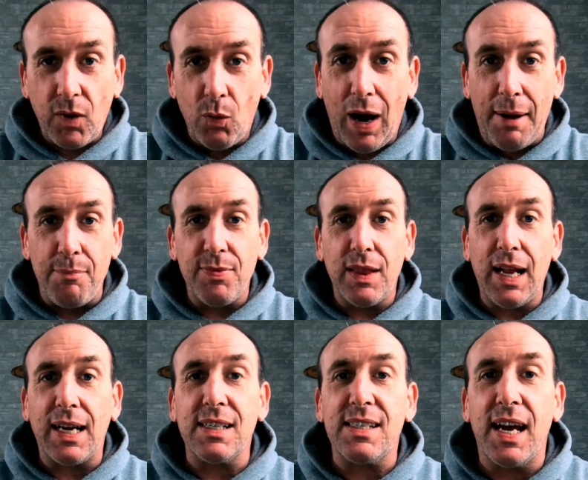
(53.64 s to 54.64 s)
Right,
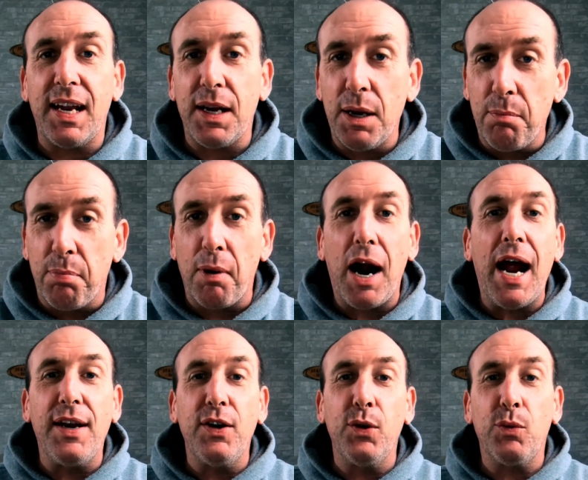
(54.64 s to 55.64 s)
like I said,
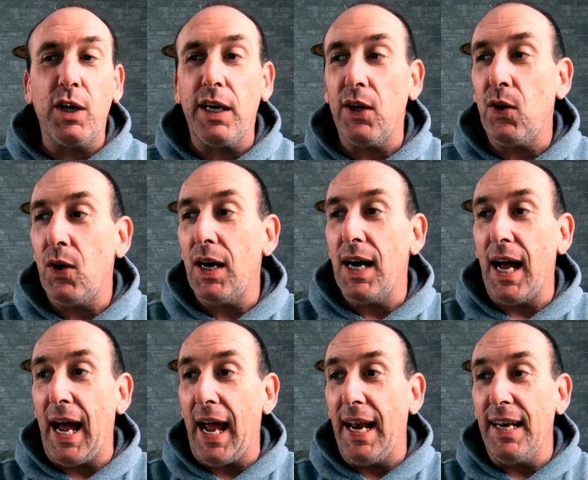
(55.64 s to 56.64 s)
brand new reel,
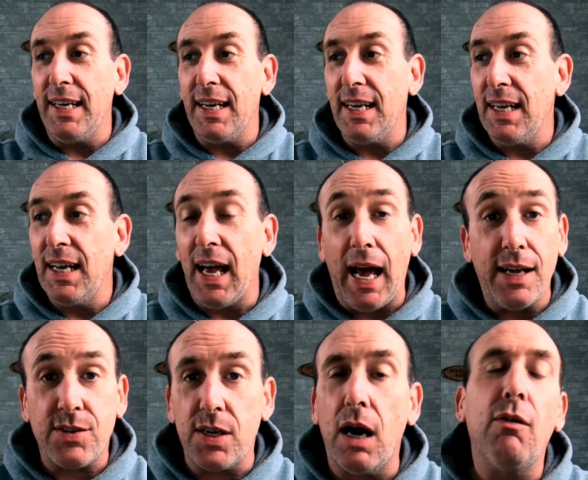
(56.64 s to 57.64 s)
and
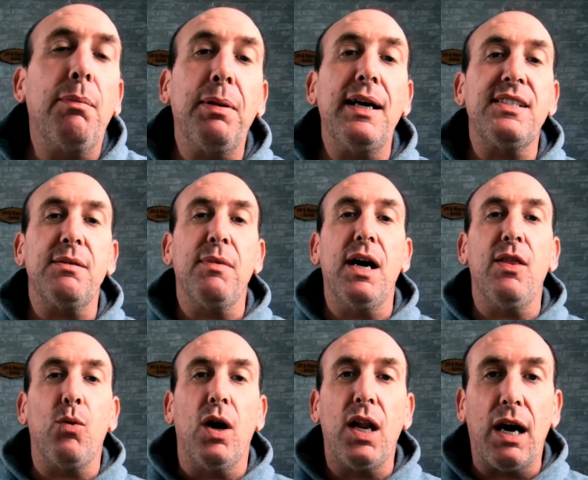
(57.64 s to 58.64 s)
it's not replacing my other one.